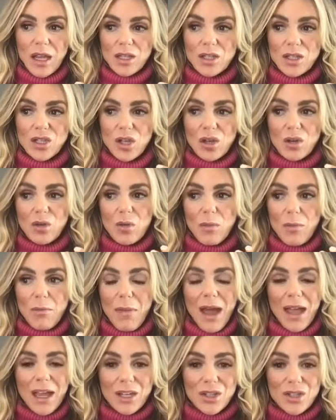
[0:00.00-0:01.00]
And so
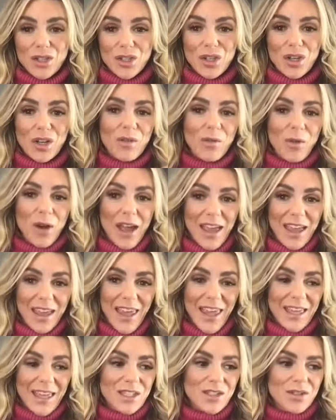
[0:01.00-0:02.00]
my concern of why it
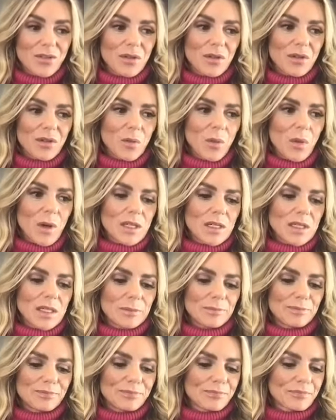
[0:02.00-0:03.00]
canceled
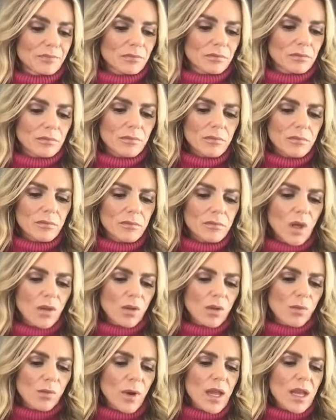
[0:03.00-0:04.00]
was
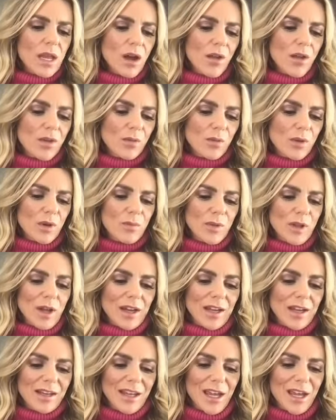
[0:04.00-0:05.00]
the rate on the room
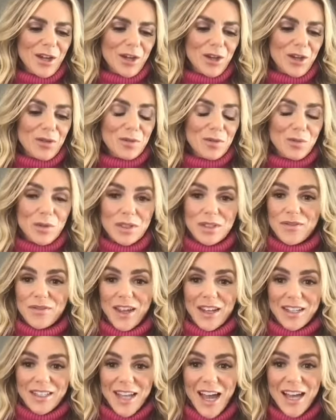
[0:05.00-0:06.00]
block in Cancun was
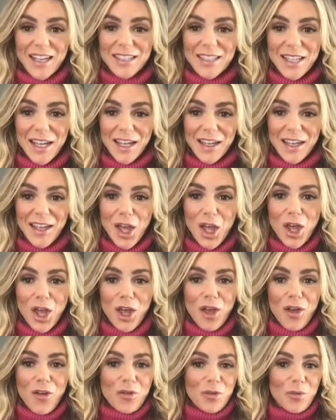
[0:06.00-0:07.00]
fantastic.
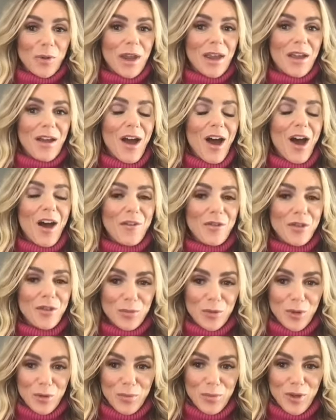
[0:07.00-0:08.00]
The rate off the
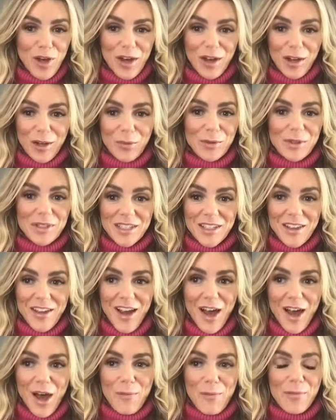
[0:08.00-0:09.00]
room block was
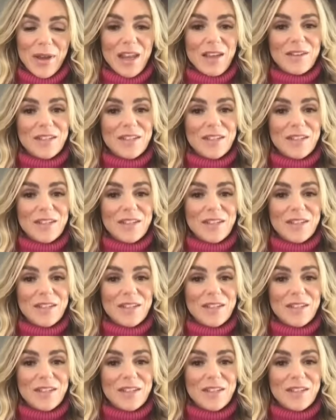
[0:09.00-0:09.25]
not. But mm.